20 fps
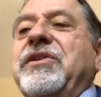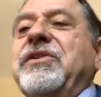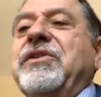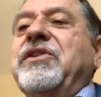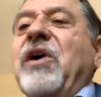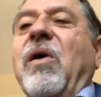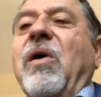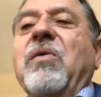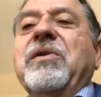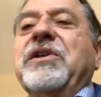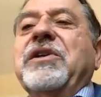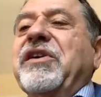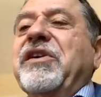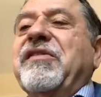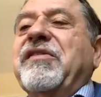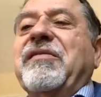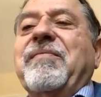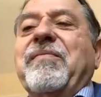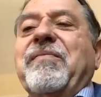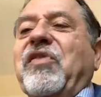Don't
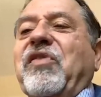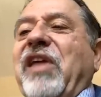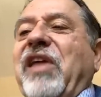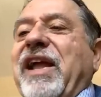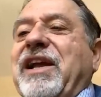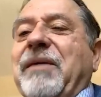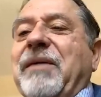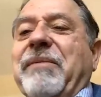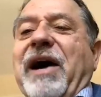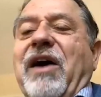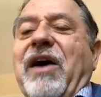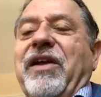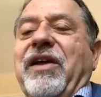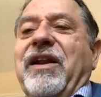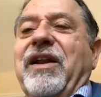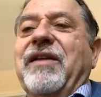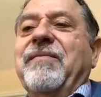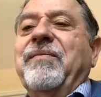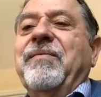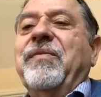just think about
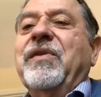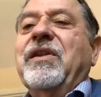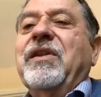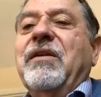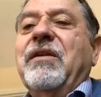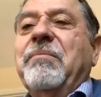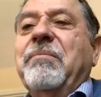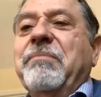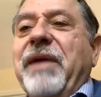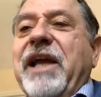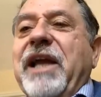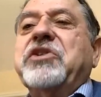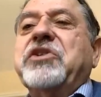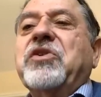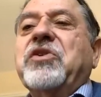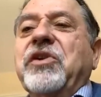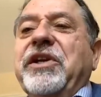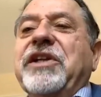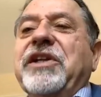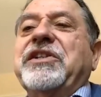it. Make
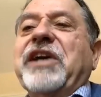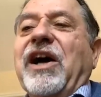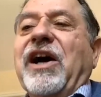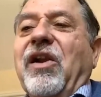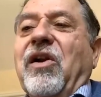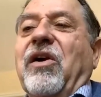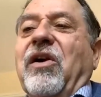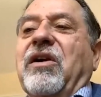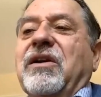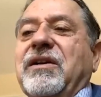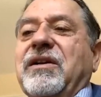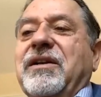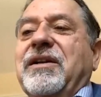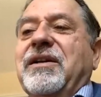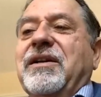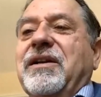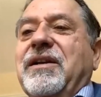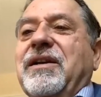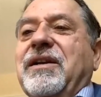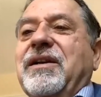sure you tell her.
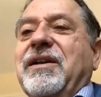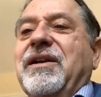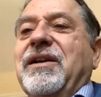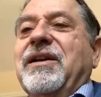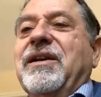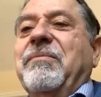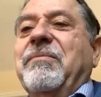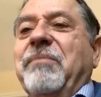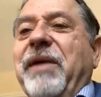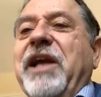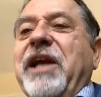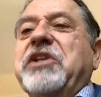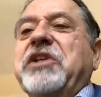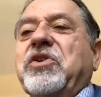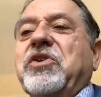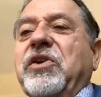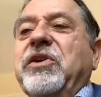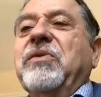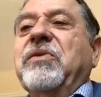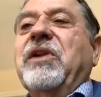Make
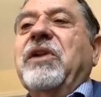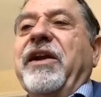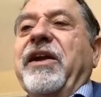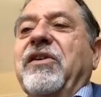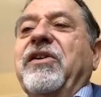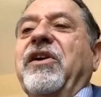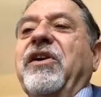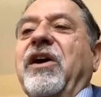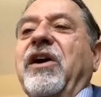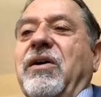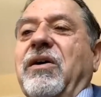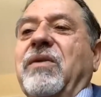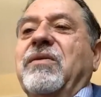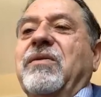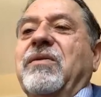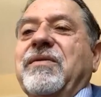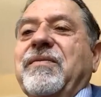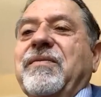sure you let her know.